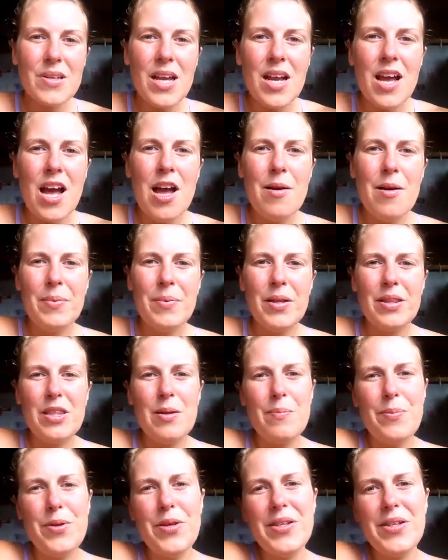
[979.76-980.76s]
But the
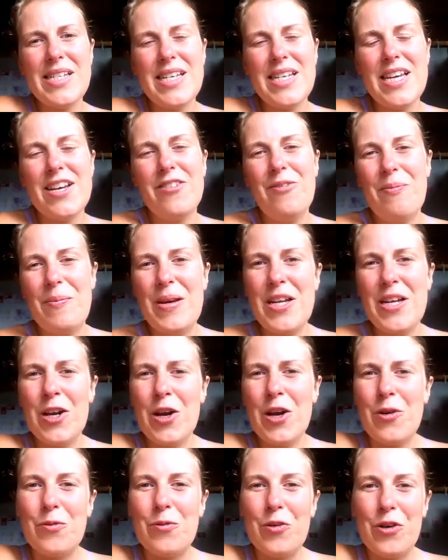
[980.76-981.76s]
beauty of being on a
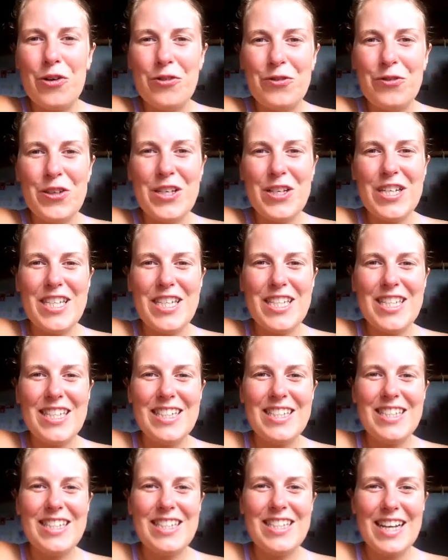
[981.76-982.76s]
raw food
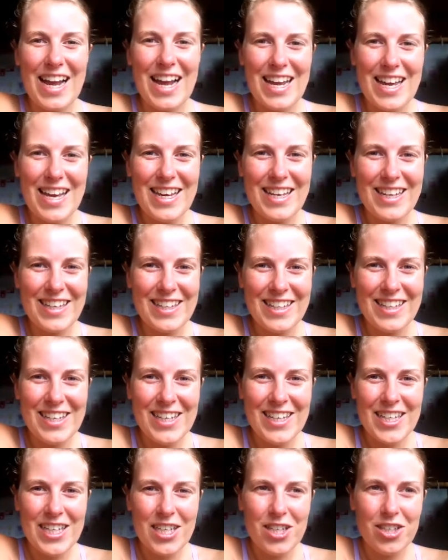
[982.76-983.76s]
diet,
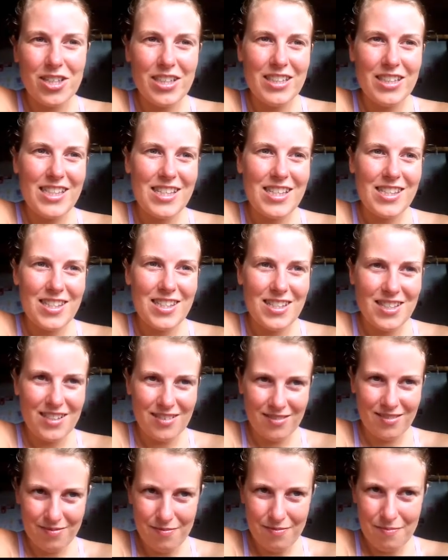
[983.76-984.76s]
or at least
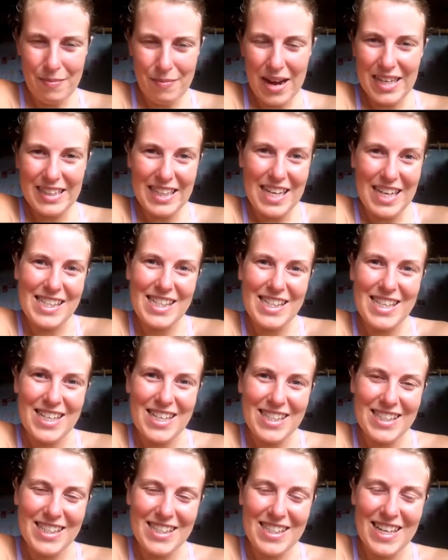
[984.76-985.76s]
my laziness,
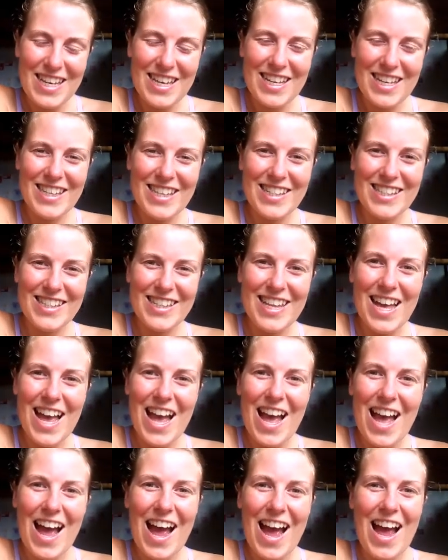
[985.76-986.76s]
is that
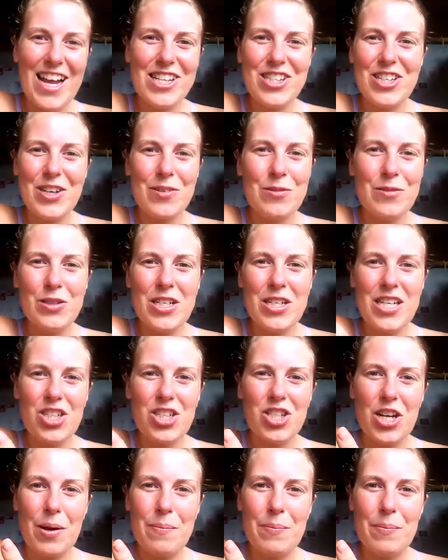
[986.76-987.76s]
I don't need
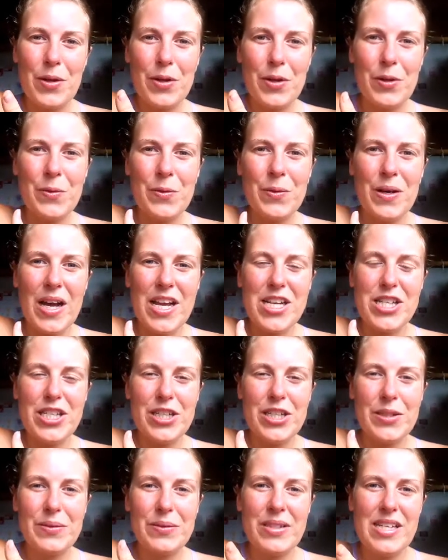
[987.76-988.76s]
shampoo, I don't
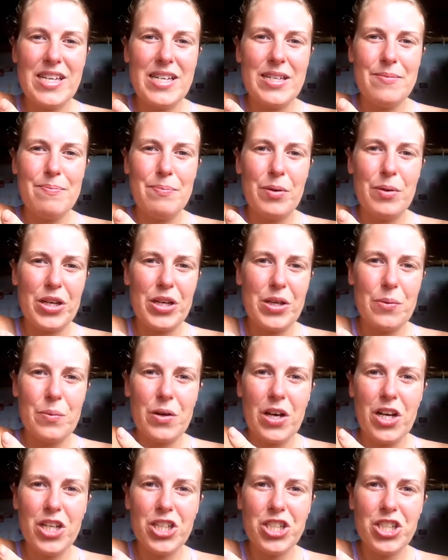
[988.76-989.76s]
need body
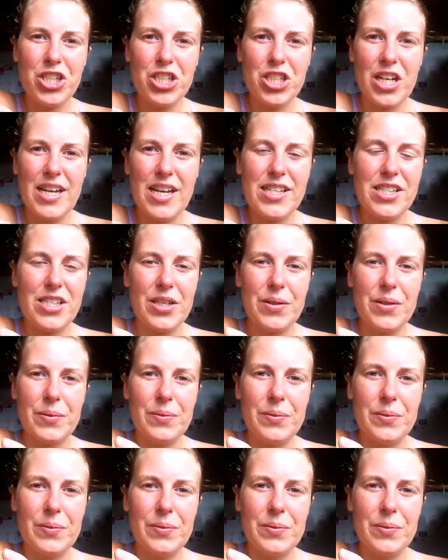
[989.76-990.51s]
wash, I don't